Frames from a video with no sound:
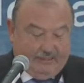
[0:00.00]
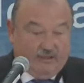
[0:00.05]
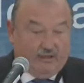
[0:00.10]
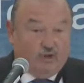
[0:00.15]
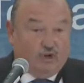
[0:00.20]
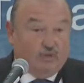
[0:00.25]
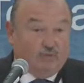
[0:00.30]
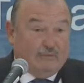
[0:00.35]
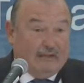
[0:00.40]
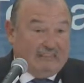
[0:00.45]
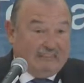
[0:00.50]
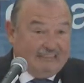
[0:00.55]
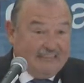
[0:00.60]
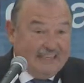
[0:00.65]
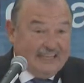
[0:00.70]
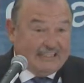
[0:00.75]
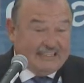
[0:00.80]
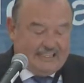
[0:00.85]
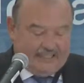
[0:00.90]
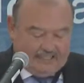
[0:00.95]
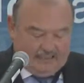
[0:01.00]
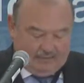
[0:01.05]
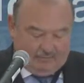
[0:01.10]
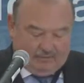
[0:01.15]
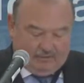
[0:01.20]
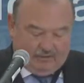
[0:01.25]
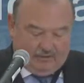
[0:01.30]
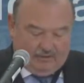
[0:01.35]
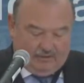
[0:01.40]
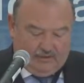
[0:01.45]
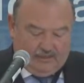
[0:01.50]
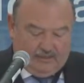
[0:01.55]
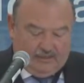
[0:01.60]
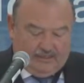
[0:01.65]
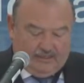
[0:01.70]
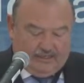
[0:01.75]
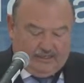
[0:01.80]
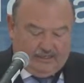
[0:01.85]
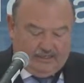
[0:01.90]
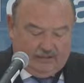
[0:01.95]
all of these
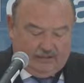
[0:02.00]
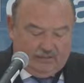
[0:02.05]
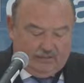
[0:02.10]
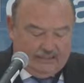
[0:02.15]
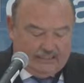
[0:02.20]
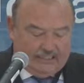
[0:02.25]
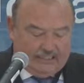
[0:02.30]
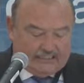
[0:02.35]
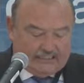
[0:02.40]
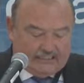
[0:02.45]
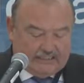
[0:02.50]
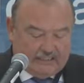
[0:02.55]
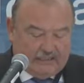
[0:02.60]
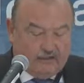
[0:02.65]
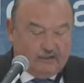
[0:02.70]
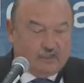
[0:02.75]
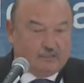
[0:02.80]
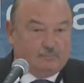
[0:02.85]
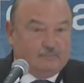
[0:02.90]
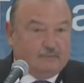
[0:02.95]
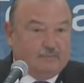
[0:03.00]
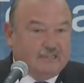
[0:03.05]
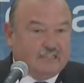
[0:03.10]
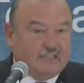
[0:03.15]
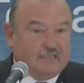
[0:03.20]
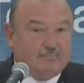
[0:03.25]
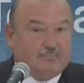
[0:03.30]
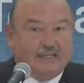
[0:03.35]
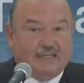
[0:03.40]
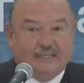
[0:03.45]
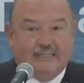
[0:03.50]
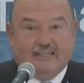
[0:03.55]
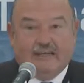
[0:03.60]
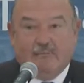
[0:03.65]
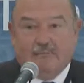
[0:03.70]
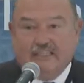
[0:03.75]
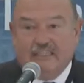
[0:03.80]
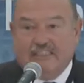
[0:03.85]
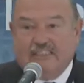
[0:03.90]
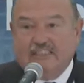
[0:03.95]
assumptions are being met by
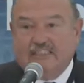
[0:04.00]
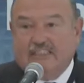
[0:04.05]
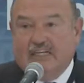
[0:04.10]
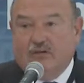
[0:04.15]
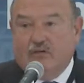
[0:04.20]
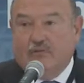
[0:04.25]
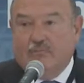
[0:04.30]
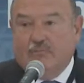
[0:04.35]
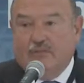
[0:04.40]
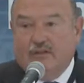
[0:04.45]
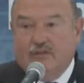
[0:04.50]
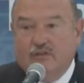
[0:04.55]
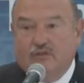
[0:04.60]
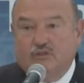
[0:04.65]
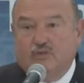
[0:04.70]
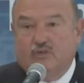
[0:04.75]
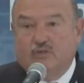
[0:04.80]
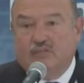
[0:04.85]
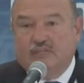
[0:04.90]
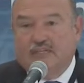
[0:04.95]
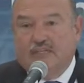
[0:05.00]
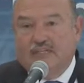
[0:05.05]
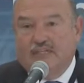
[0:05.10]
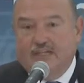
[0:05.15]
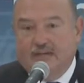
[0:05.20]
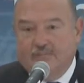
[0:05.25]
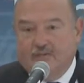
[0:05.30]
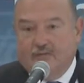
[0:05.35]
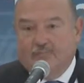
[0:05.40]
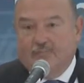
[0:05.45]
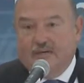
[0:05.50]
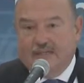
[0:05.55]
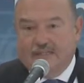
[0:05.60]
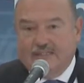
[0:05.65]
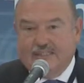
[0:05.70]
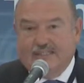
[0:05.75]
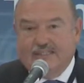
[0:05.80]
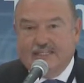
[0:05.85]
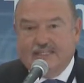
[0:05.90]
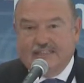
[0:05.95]
public organizations. There is an international
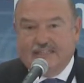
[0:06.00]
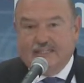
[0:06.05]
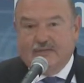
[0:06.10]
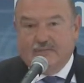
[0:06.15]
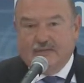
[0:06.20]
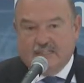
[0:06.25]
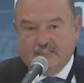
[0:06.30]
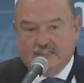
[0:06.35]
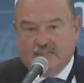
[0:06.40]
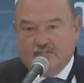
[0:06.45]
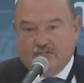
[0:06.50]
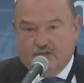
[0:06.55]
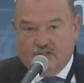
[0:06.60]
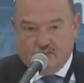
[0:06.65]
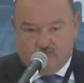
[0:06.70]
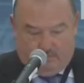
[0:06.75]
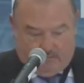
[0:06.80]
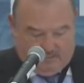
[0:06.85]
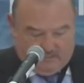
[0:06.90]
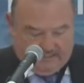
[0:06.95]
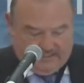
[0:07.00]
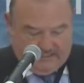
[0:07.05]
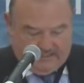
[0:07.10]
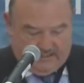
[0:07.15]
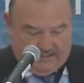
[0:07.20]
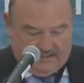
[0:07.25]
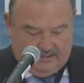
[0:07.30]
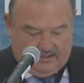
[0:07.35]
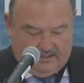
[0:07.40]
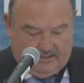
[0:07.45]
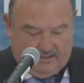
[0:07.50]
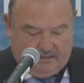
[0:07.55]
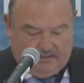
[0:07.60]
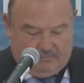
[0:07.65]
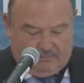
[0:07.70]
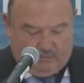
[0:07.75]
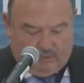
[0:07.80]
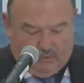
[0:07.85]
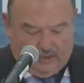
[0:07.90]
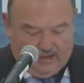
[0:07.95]
standard for the publication of
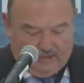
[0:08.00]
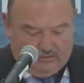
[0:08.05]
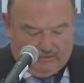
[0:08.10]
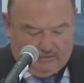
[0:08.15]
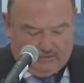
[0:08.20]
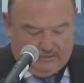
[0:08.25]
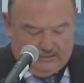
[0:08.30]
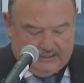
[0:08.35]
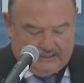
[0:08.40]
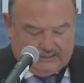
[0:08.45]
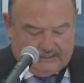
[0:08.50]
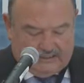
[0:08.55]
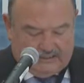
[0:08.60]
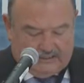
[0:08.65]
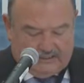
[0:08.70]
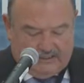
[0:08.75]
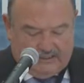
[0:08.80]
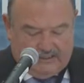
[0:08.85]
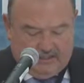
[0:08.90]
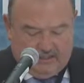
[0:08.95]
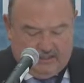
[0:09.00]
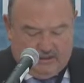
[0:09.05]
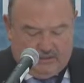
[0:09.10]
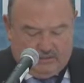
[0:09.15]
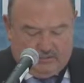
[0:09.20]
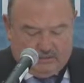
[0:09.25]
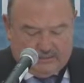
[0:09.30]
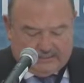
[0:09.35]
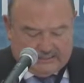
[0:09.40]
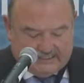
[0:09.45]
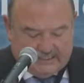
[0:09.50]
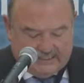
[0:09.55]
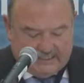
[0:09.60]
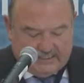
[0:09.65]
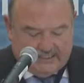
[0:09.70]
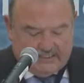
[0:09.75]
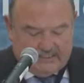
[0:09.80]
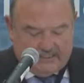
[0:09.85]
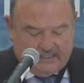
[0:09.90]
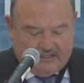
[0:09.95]
data based on
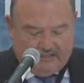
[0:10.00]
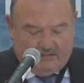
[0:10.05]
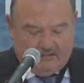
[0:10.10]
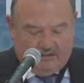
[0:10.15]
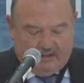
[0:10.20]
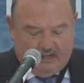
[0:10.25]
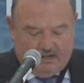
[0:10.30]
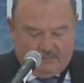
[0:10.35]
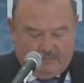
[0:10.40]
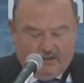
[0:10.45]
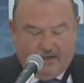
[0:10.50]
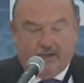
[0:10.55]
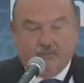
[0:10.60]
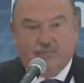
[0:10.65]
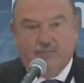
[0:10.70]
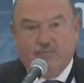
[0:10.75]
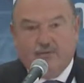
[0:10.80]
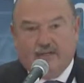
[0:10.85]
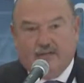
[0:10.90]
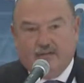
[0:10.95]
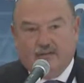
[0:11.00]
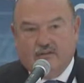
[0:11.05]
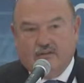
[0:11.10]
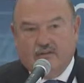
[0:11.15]
semantic technologies,